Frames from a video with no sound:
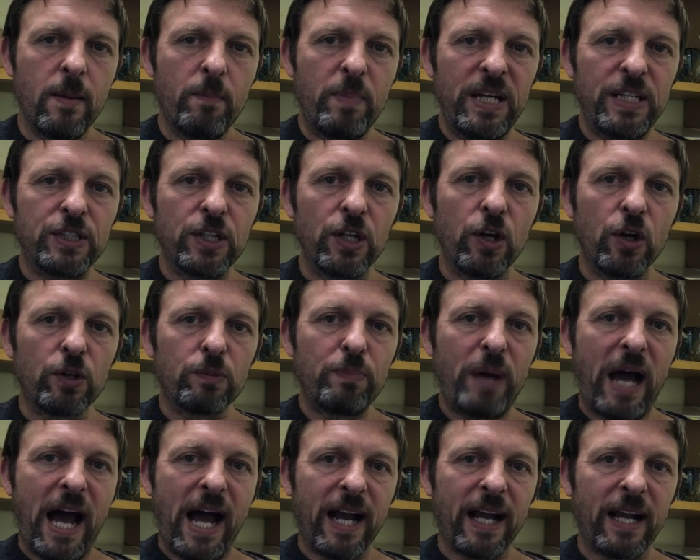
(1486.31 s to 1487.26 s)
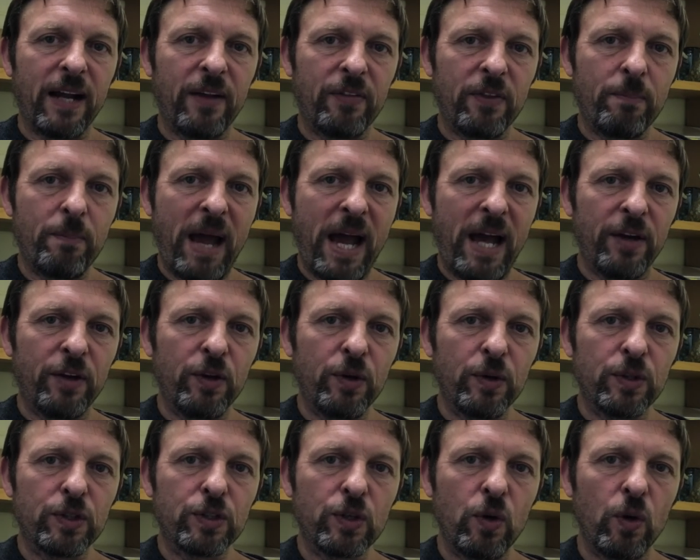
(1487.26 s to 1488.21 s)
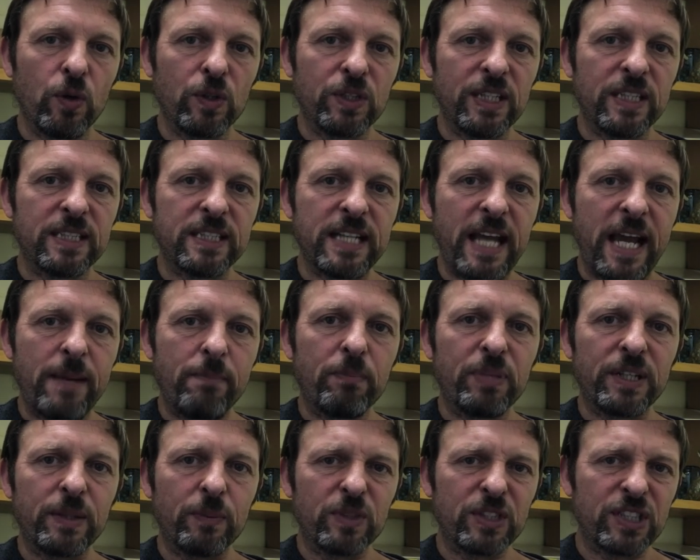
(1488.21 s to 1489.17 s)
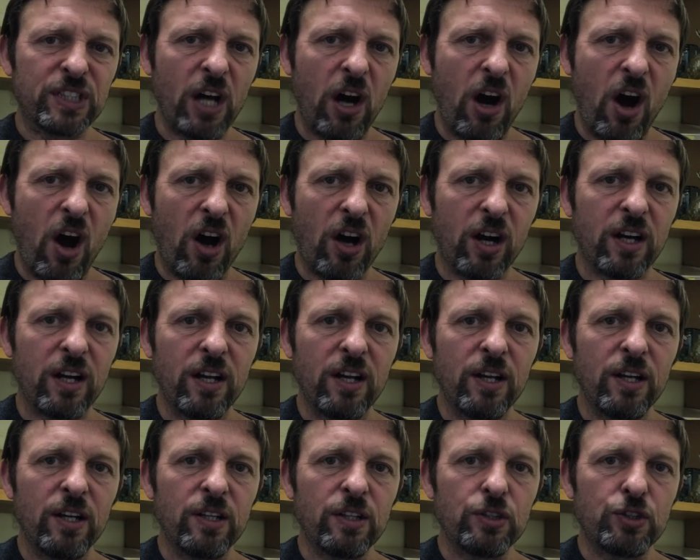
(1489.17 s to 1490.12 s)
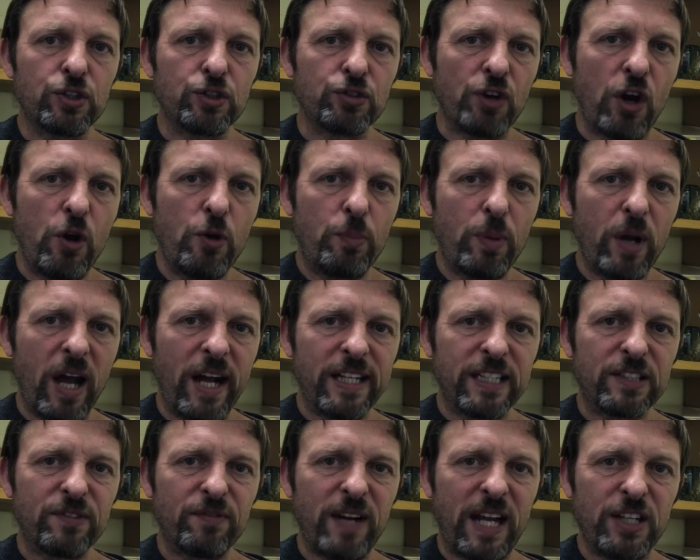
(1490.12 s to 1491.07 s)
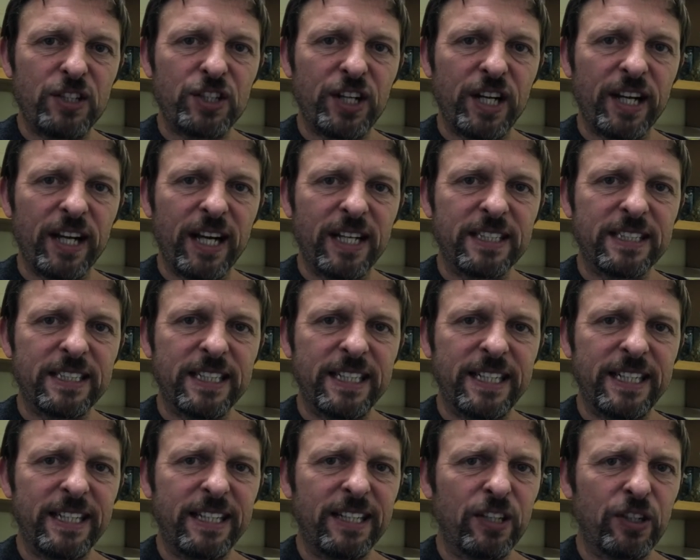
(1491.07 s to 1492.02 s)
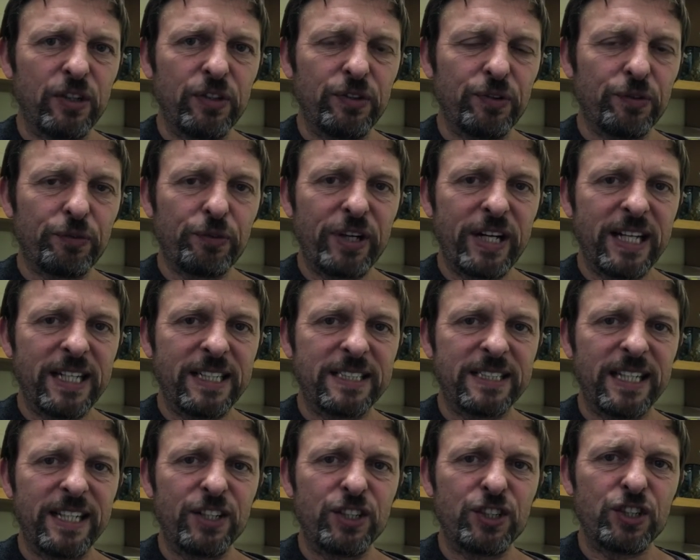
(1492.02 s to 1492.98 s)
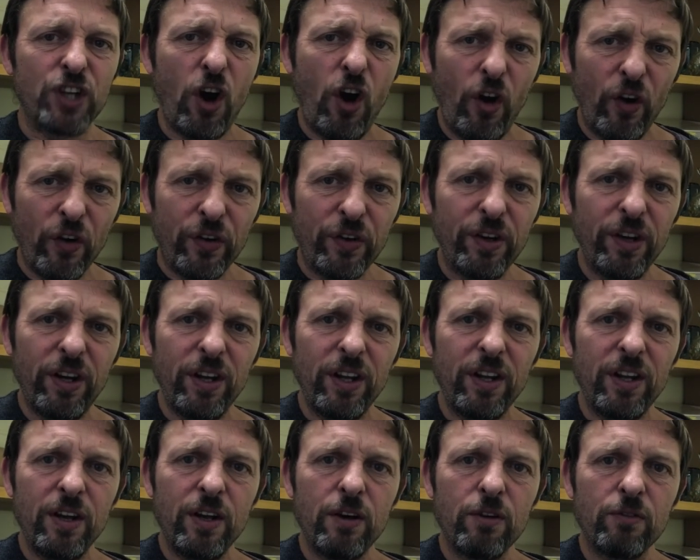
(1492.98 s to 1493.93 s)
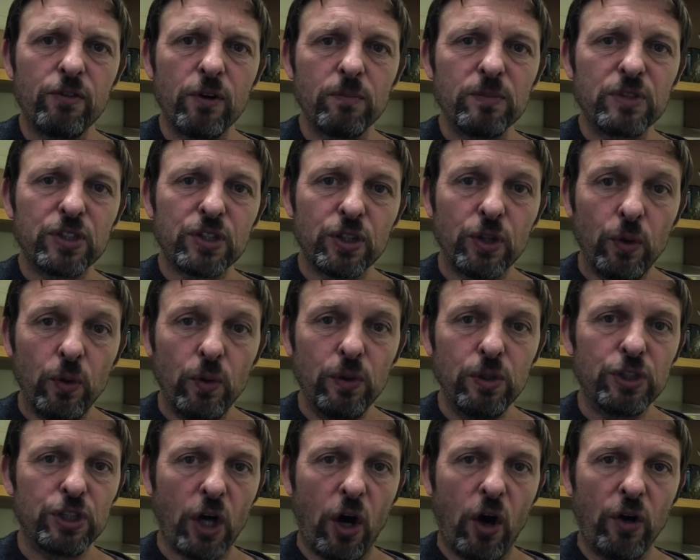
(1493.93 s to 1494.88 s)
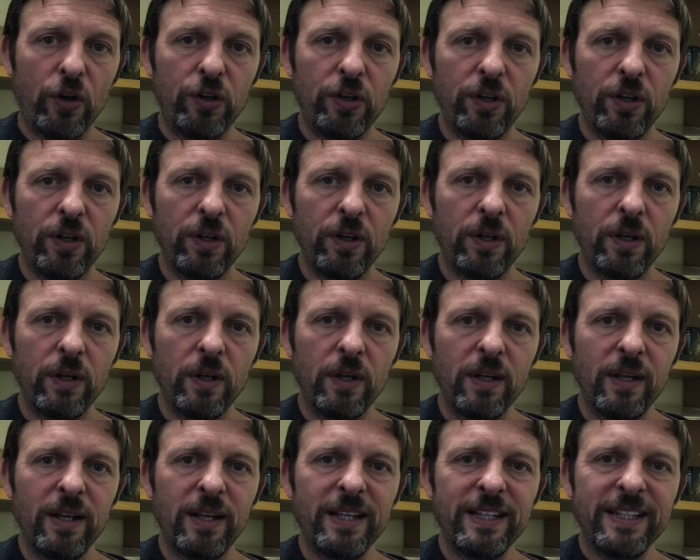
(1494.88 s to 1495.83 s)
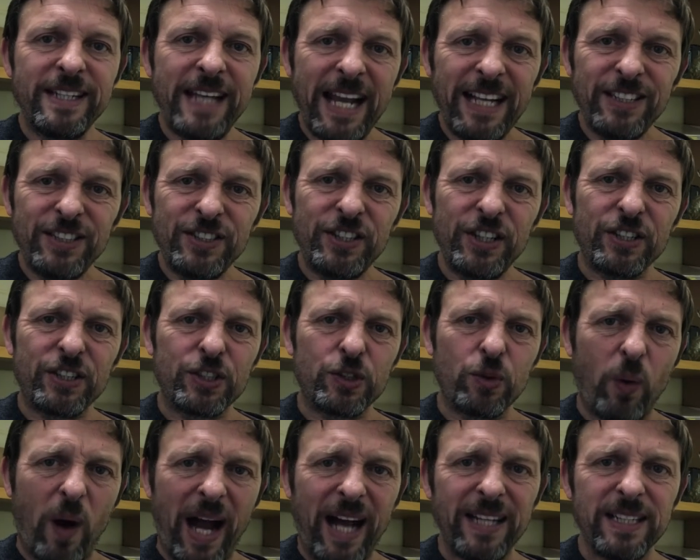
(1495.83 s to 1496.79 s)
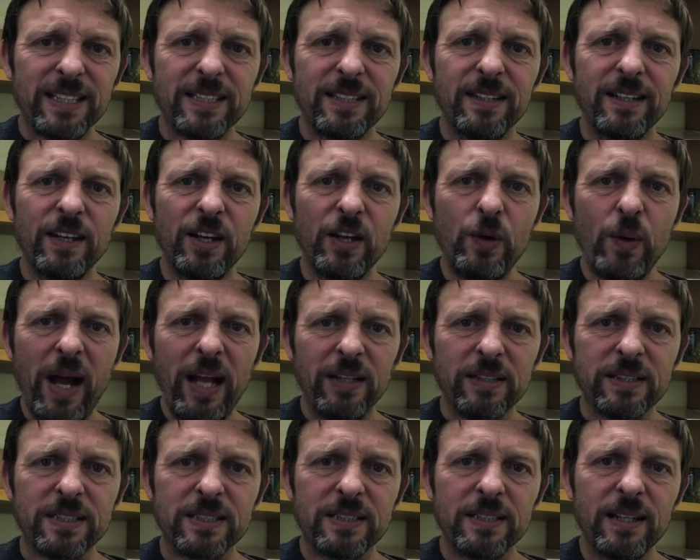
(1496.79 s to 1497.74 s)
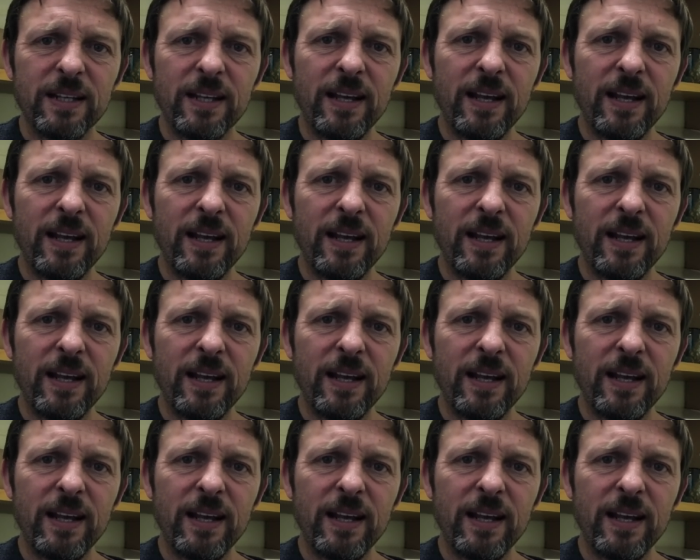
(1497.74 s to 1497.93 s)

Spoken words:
Peter looked back at the man who had called his name, but it was dark, strobe lights flashing, and he couldn't really see. "John? From school, John?" "Yes, you twat. Who else?"